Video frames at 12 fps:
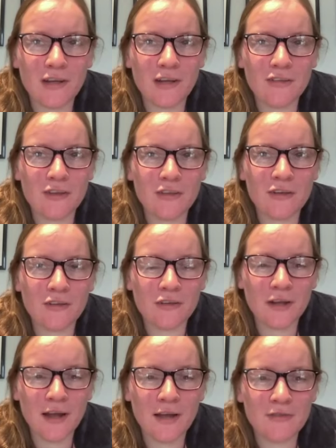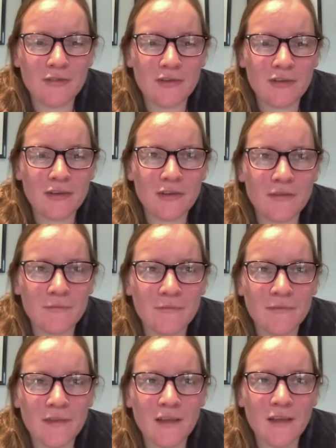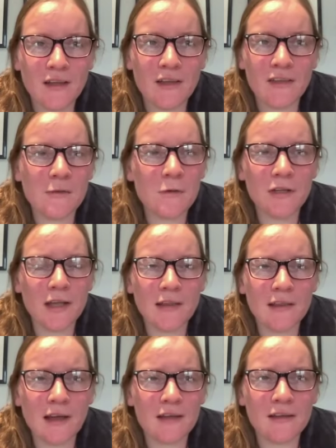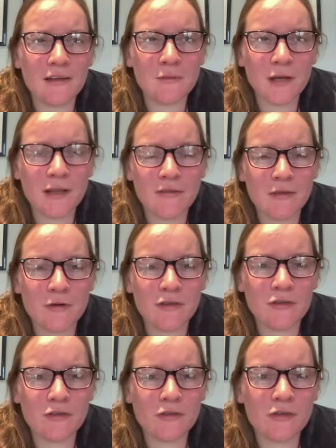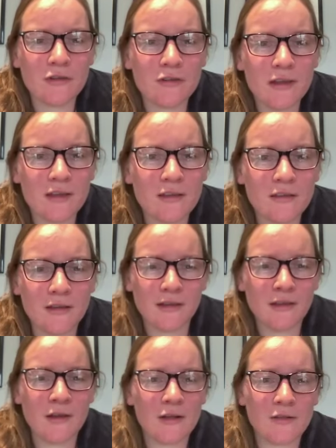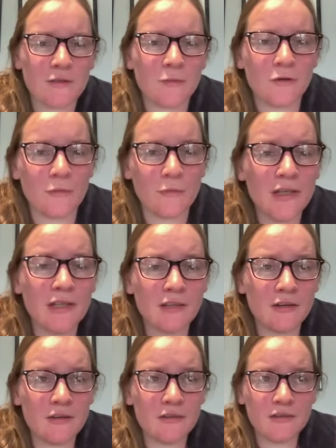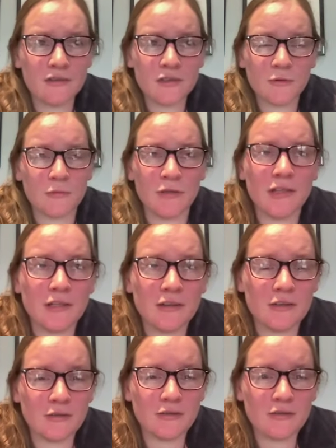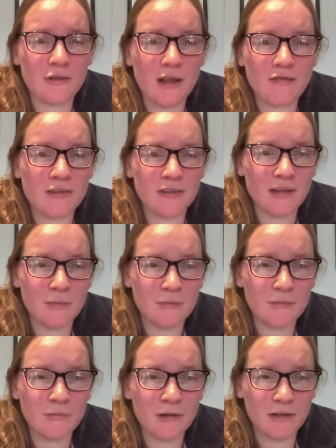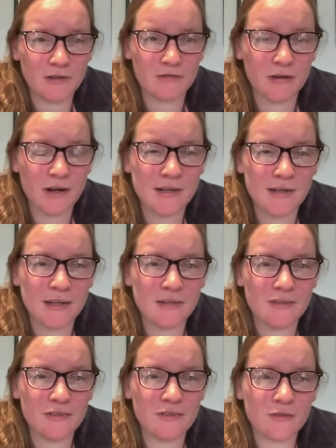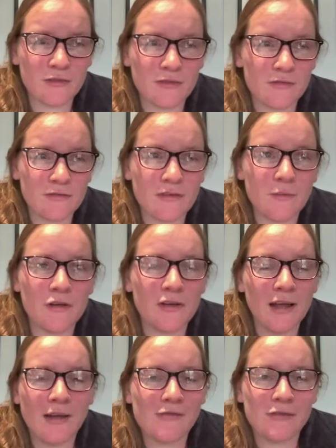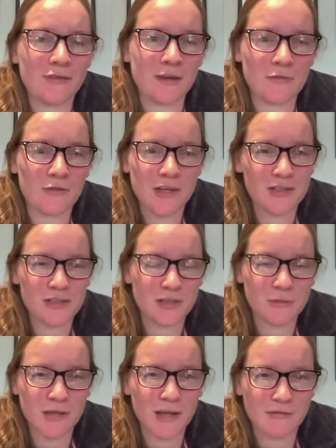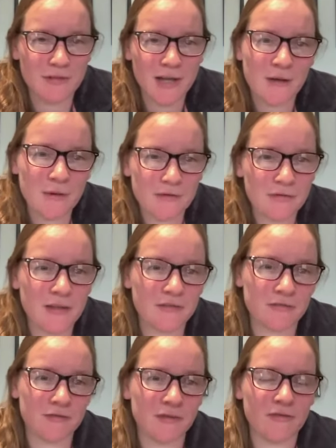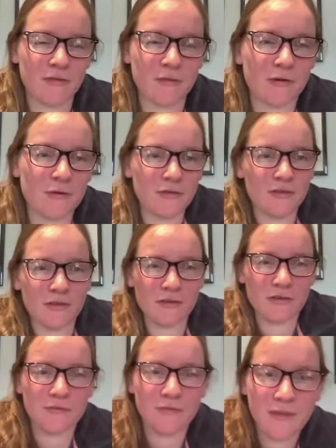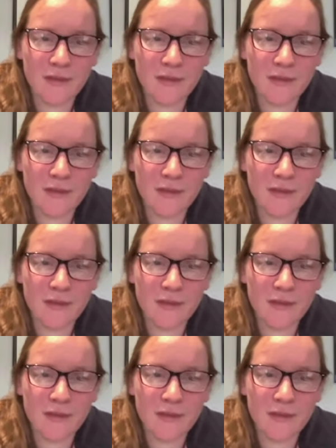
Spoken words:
each other and looking after each other. And they wouldn't get that as well if they were at school because like the eldest wouldn't be here. She wouldn't be here every day, Monday to Friday, and so they wouldn't have the same relationship they have now if they were going to school.